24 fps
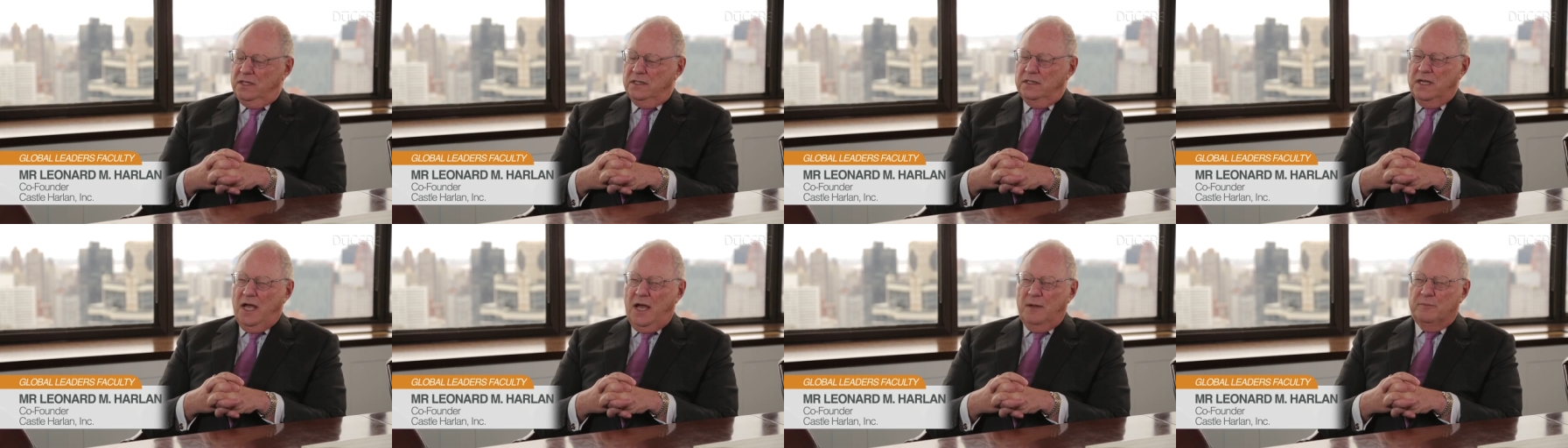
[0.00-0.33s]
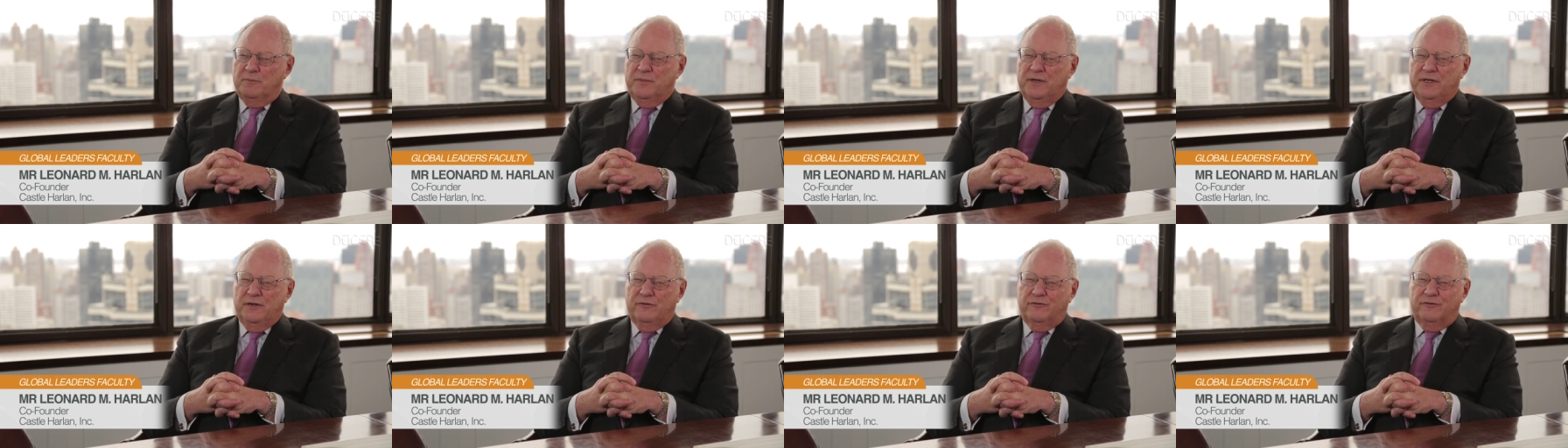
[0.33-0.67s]

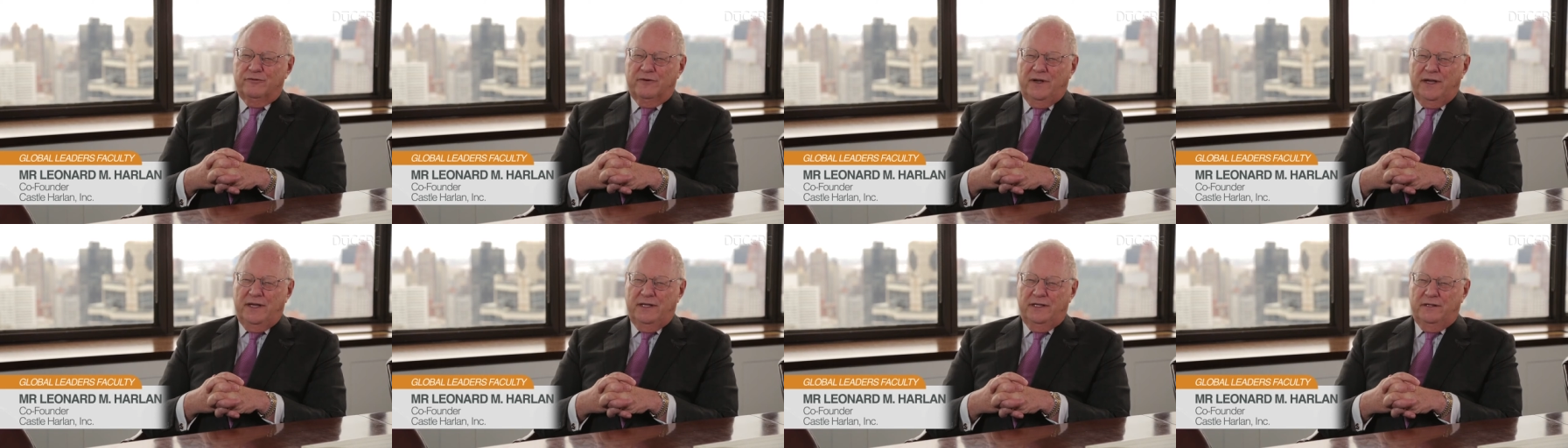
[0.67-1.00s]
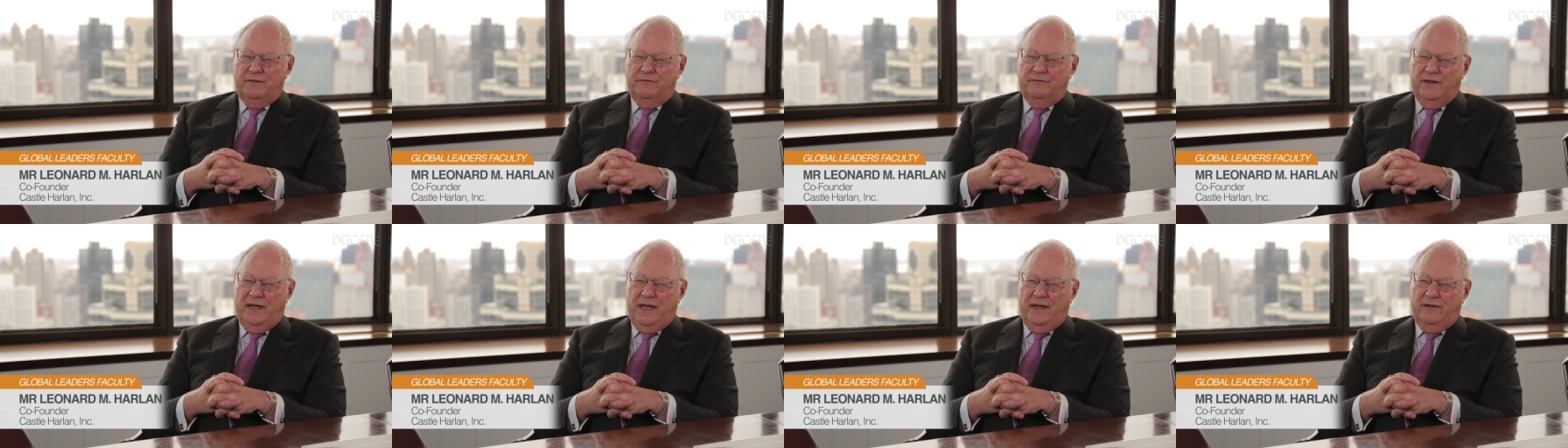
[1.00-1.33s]
not be afraid
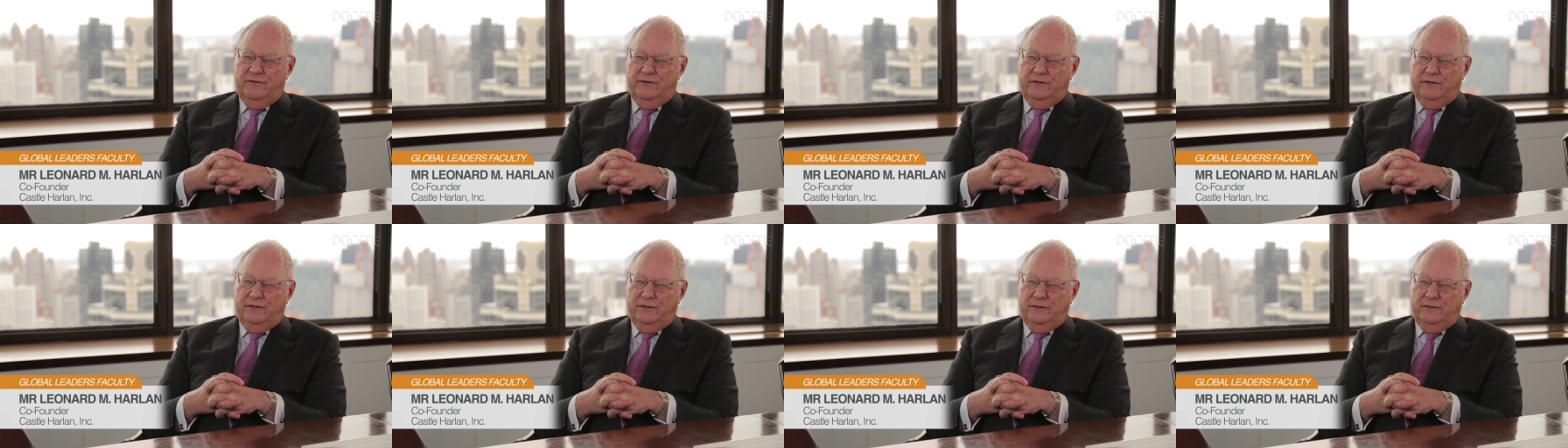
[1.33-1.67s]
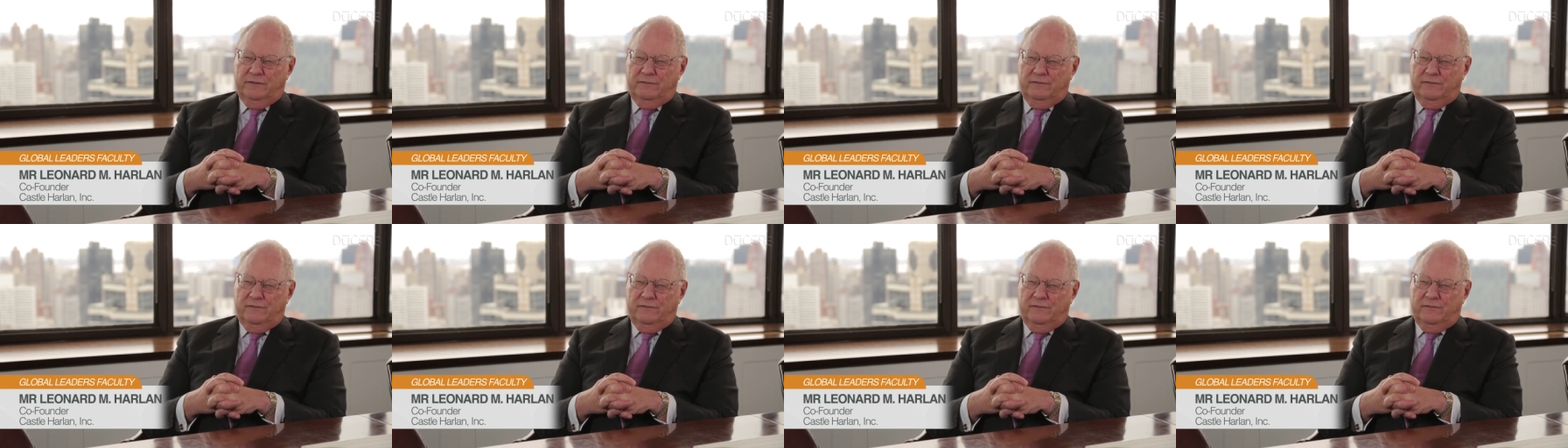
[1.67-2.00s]
of having
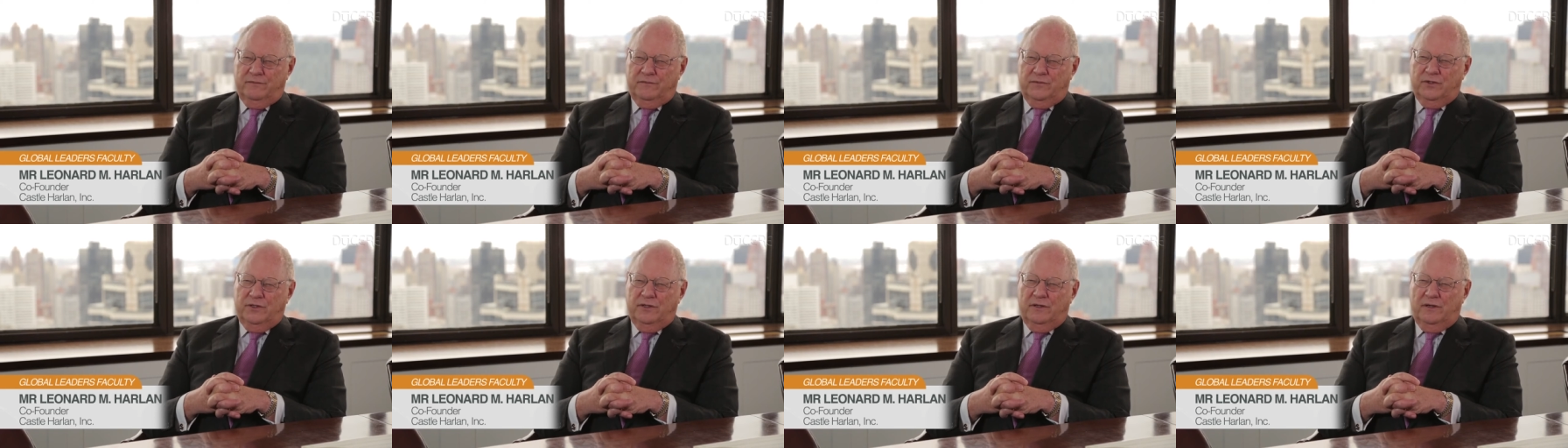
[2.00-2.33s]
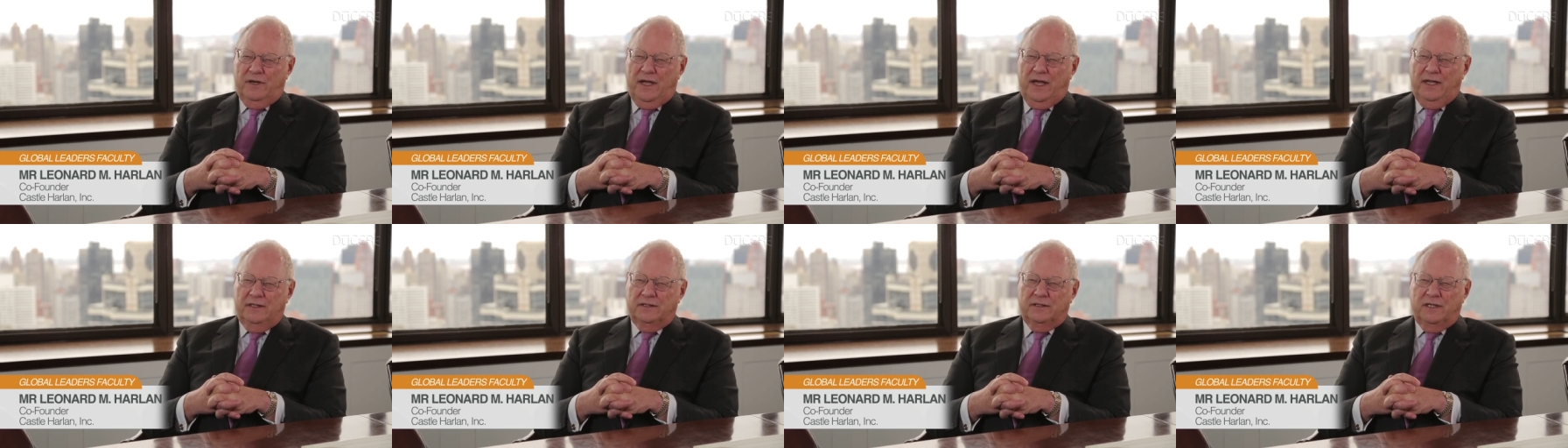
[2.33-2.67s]
your
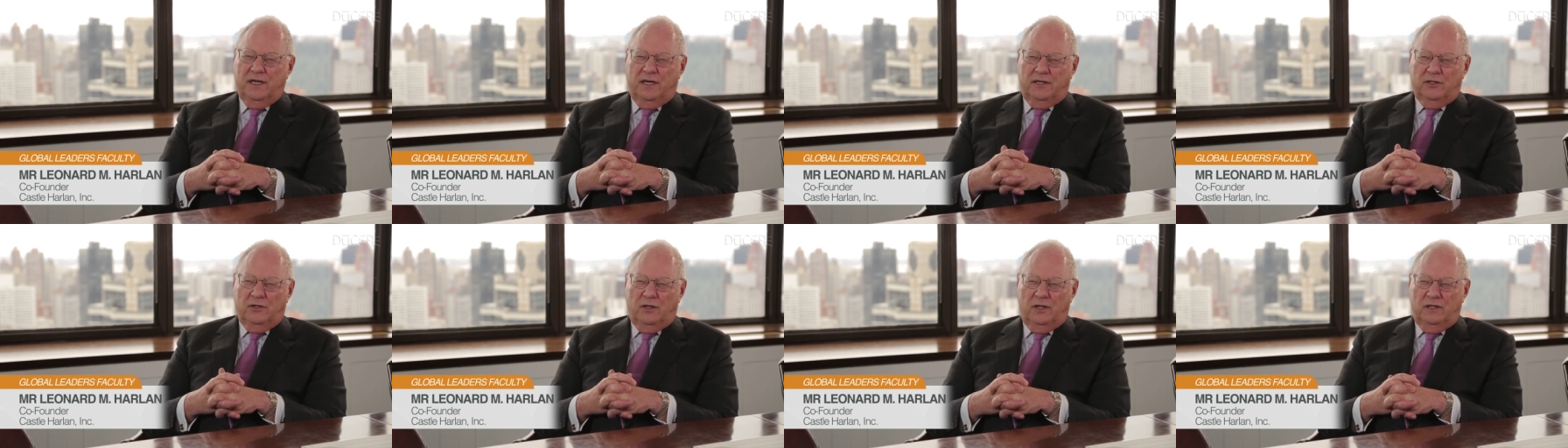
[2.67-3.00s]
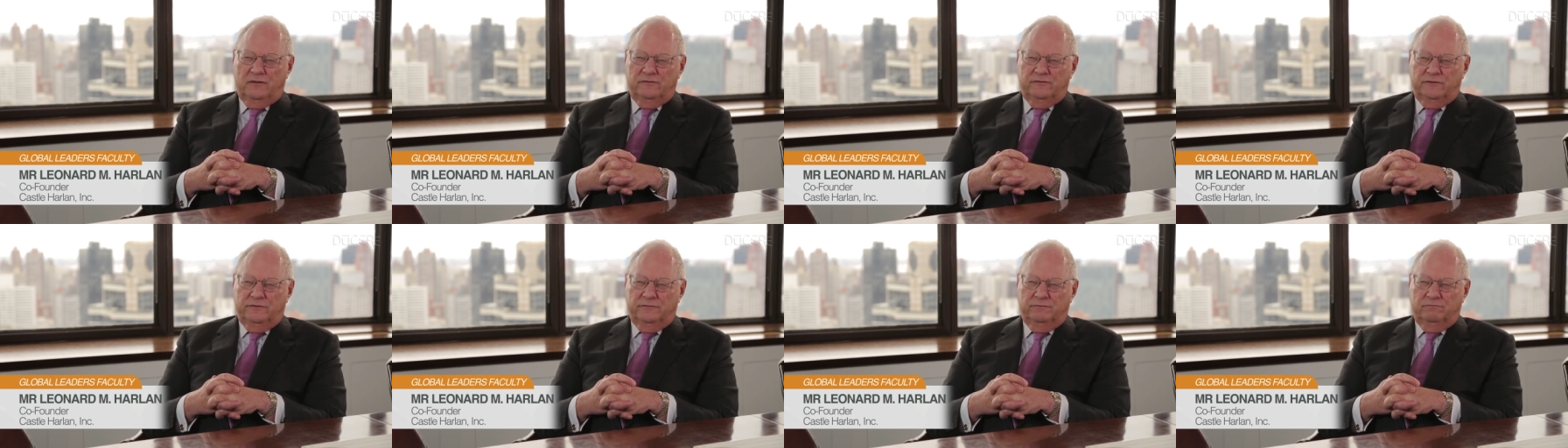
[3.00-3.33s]
head cut
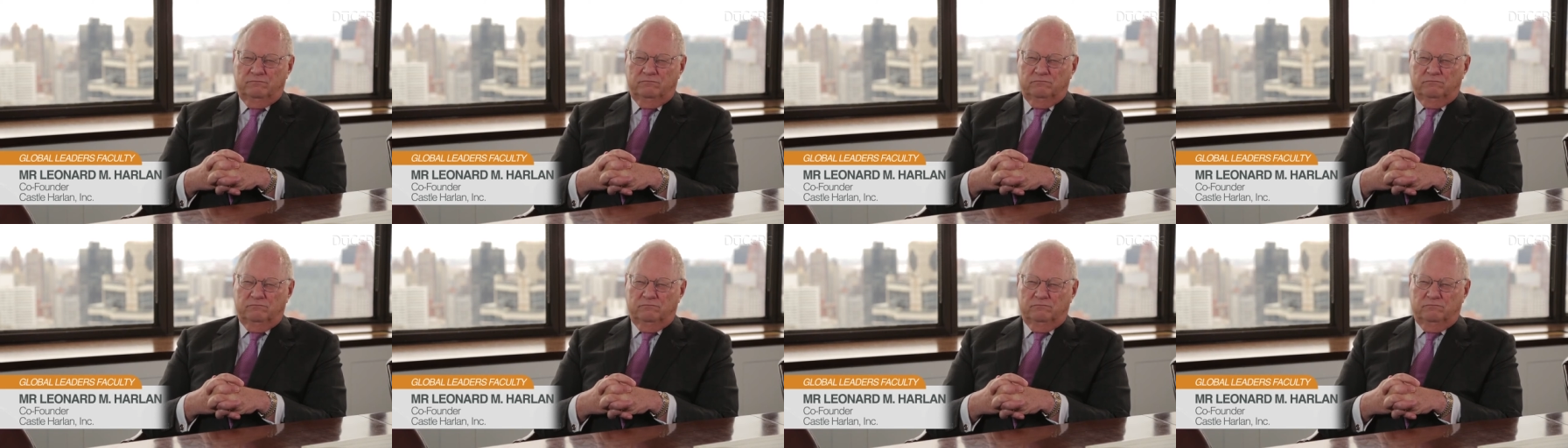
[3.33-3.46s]
off.